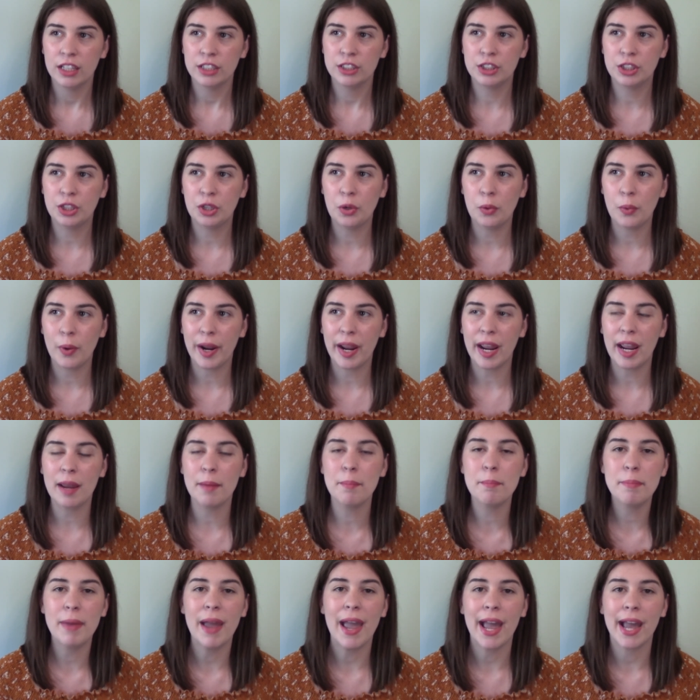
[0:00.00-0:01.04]
to
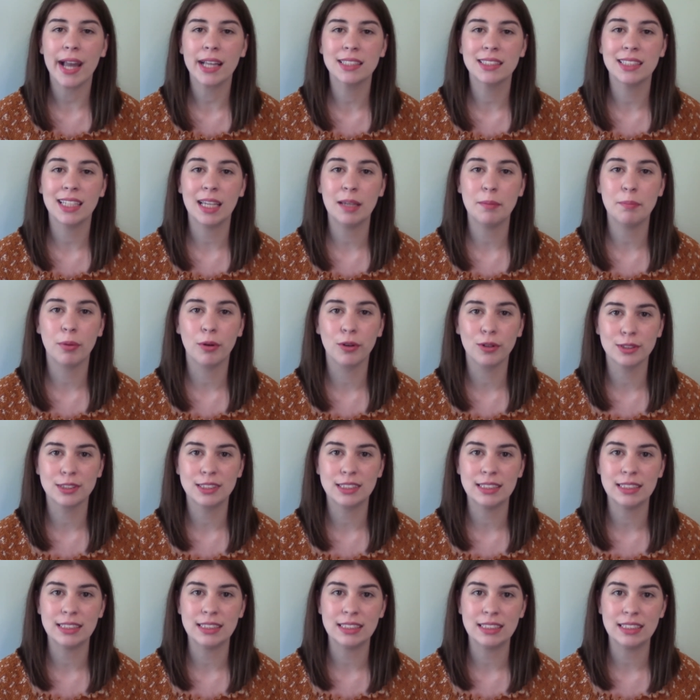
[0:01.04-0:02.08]
impact a
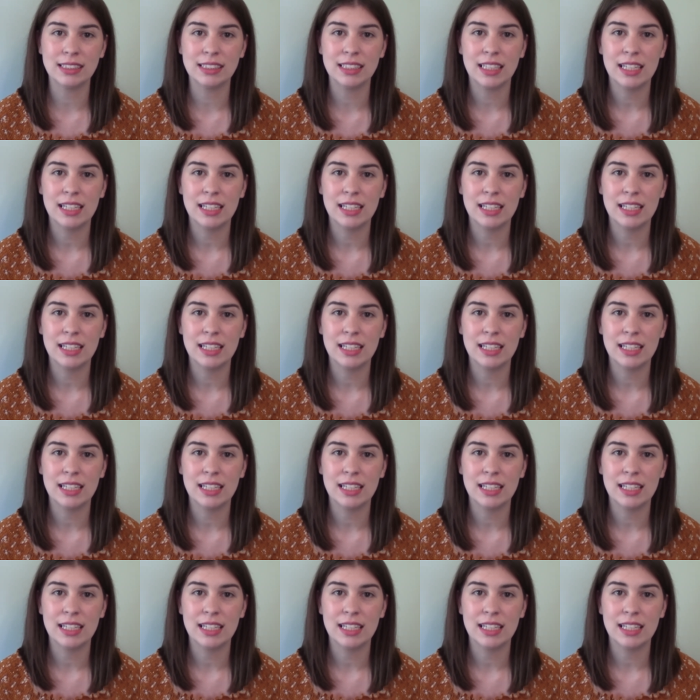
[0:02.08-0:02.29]
person's